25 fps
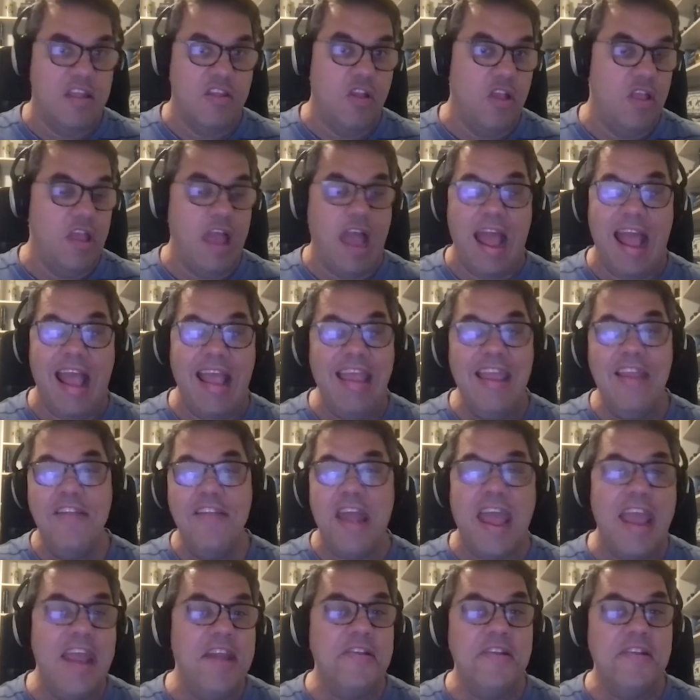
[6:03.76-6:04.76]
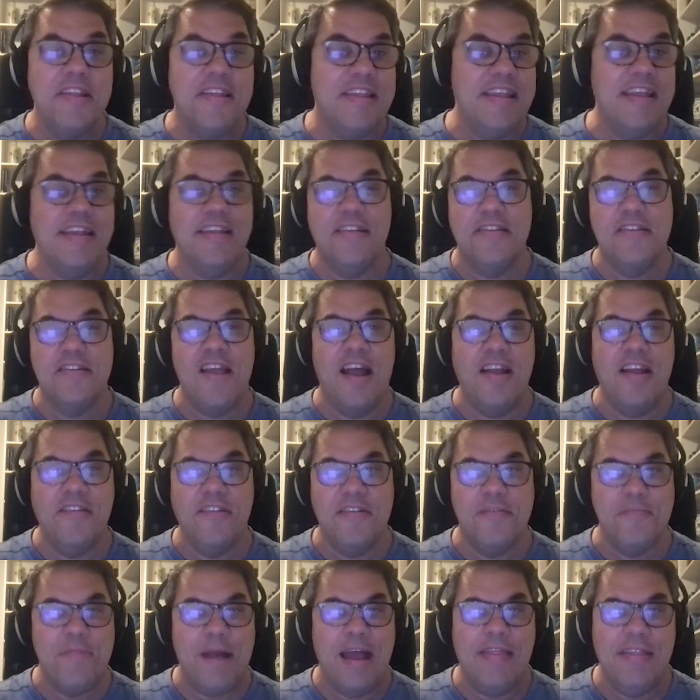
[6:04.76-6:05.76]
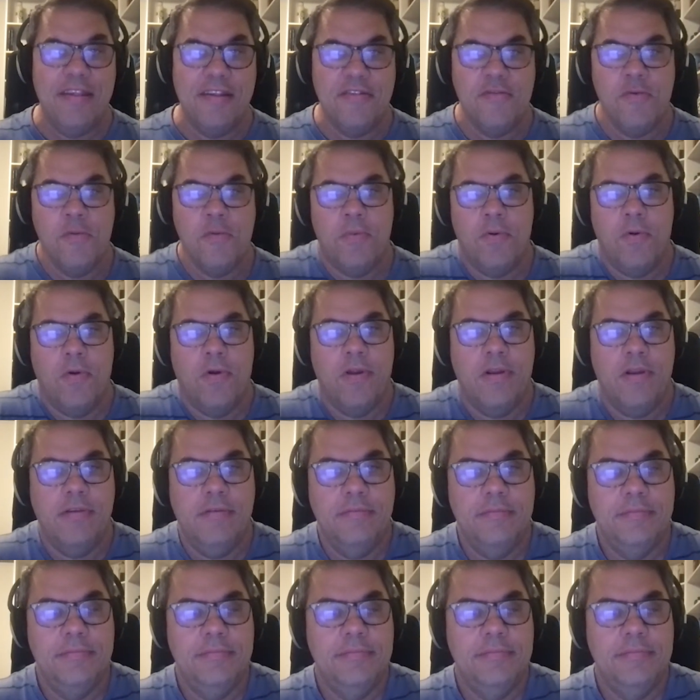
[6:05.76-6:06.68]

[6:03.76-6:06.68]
it's each agency is touched by this report.